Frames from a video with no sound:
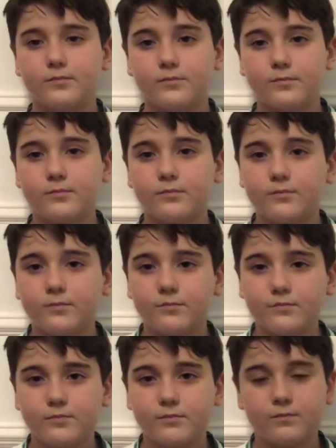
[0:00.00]

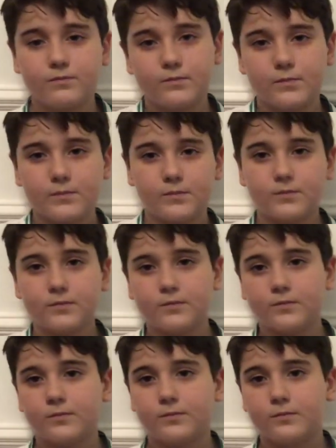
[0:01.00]

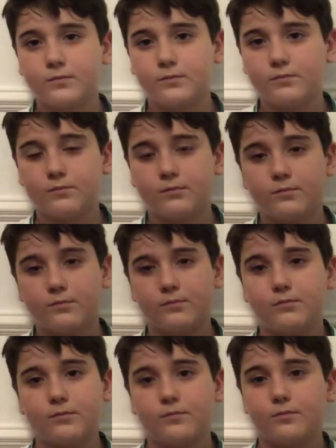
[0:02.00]

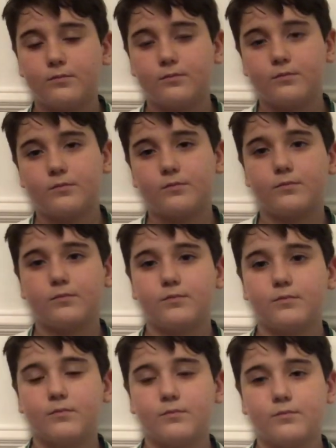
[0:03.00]

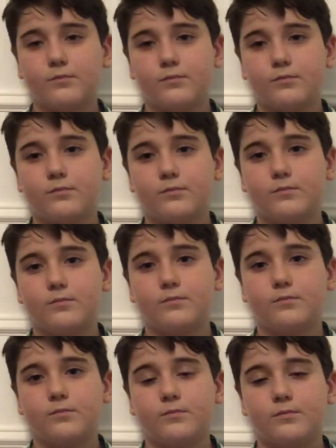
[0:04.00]

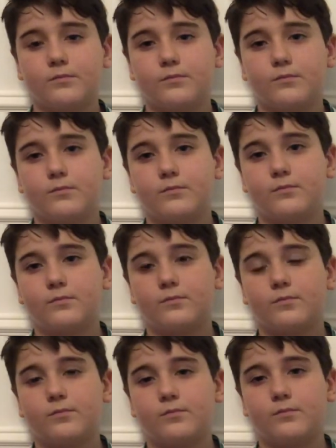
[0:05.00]

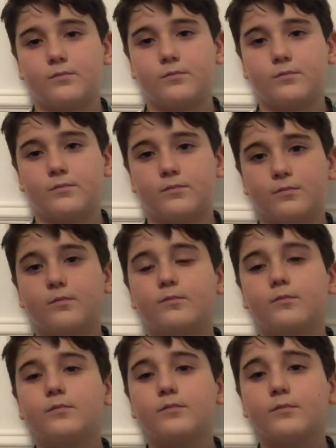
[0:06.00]

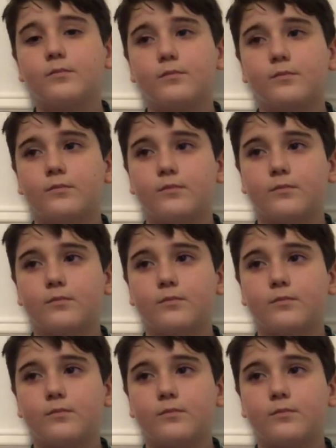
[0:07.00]
(silent)